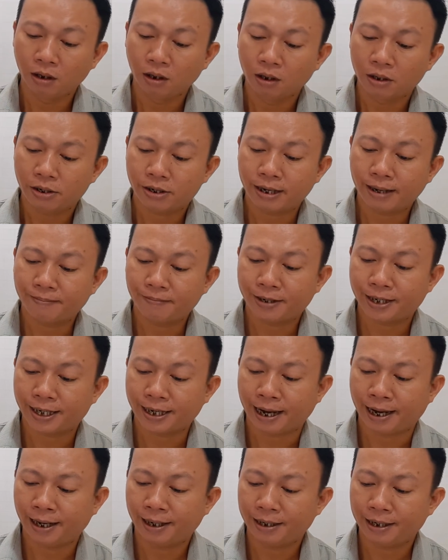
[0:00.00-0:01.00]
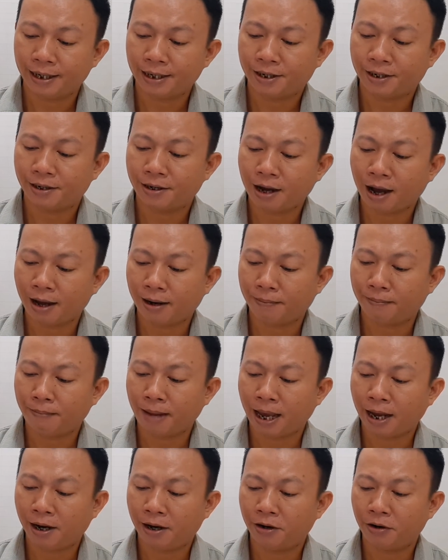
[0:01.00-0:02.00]
Some say it's not
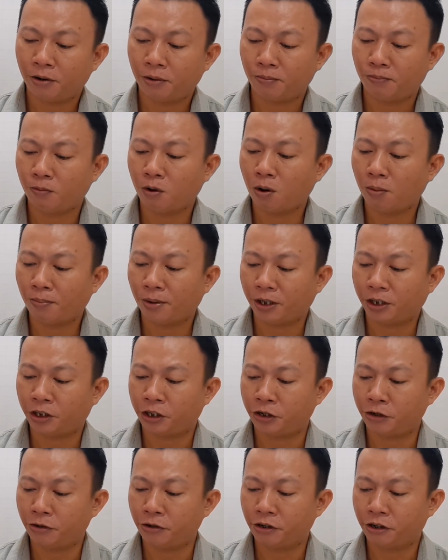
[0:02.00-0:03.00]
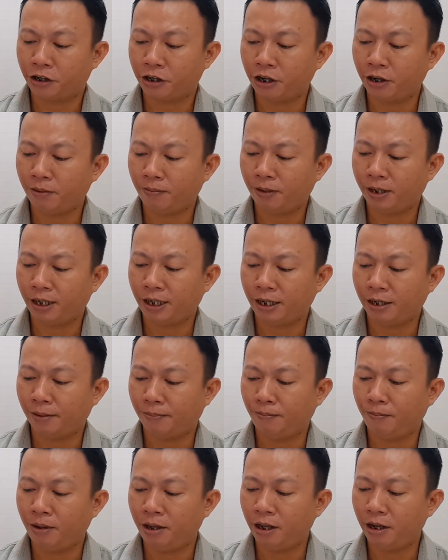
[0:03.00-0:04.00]
matter of opportunity but the
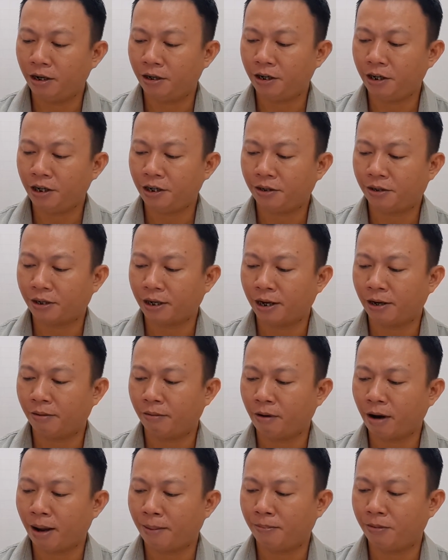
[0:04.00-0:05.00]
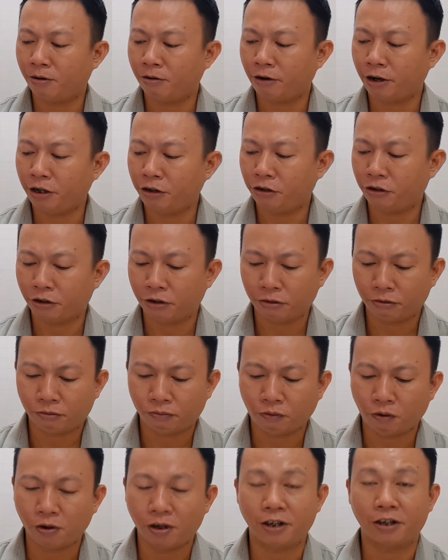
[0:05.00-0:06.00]
abilities and preparations
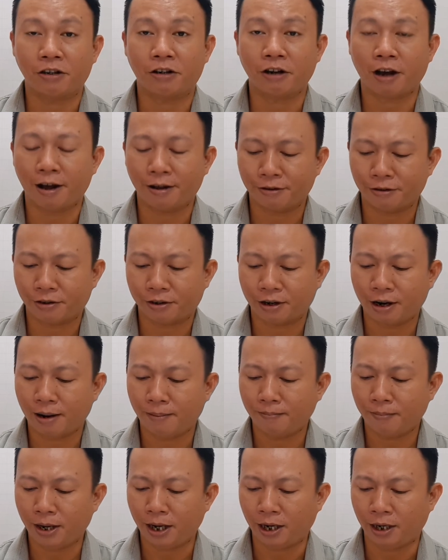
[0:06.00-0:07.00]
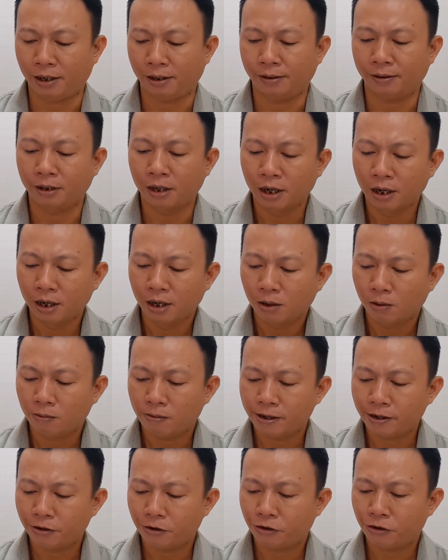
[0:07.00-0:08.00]
for the chance coming.
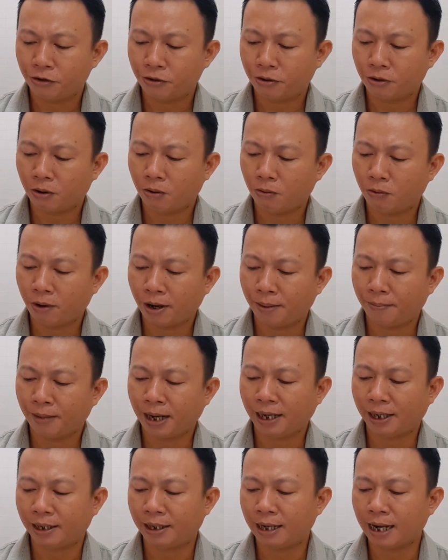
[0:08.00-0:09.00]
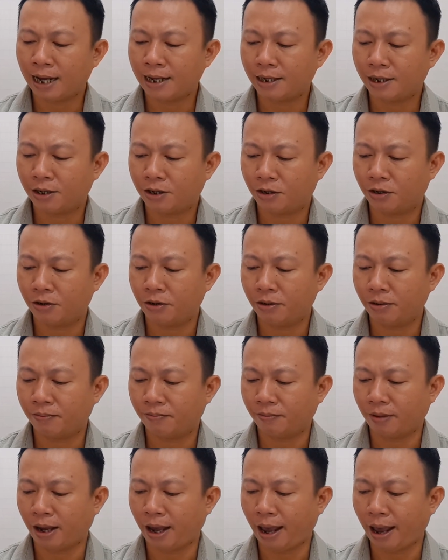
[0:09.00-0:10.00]
One should always make
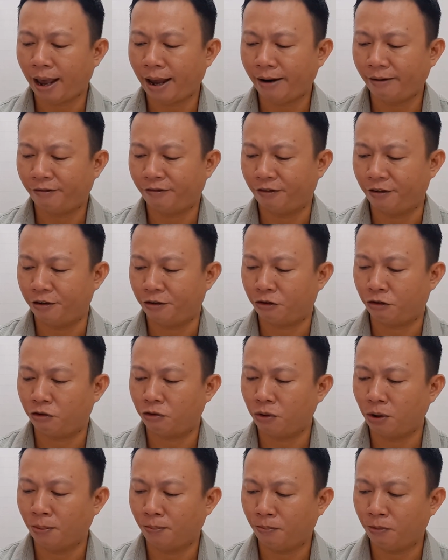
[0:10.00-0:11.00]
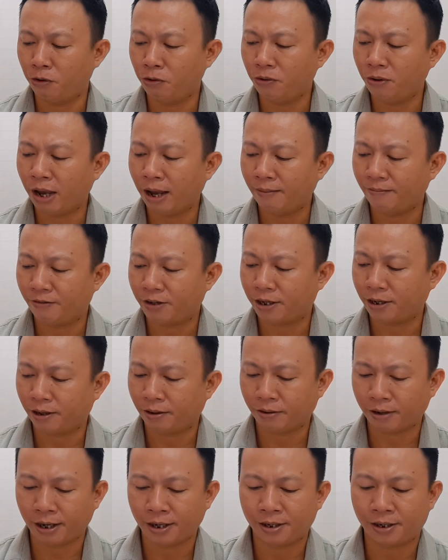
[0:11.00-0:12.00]
non-stop efforts to improve
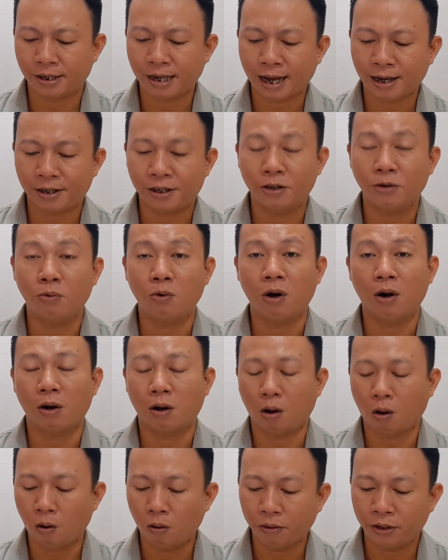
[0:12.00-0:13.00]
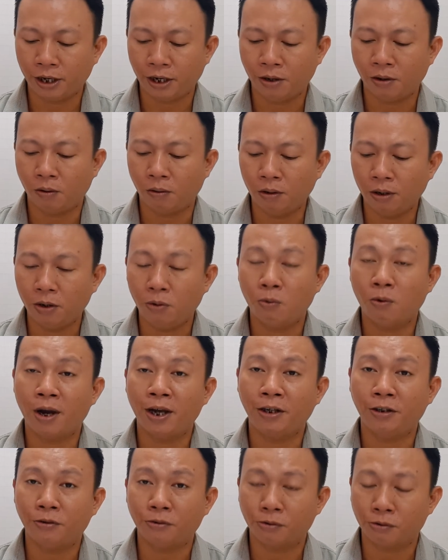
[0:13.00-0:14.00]
himself as that the only
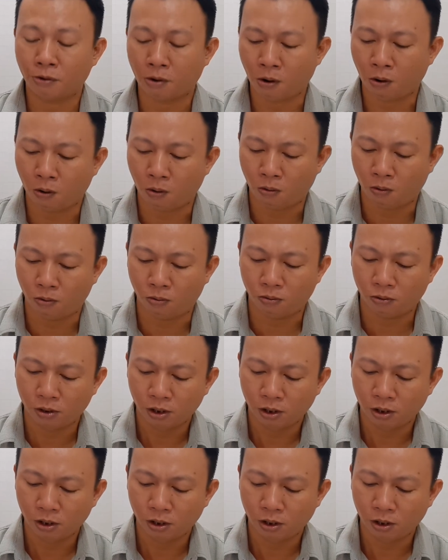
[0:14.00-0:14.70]
way to grow.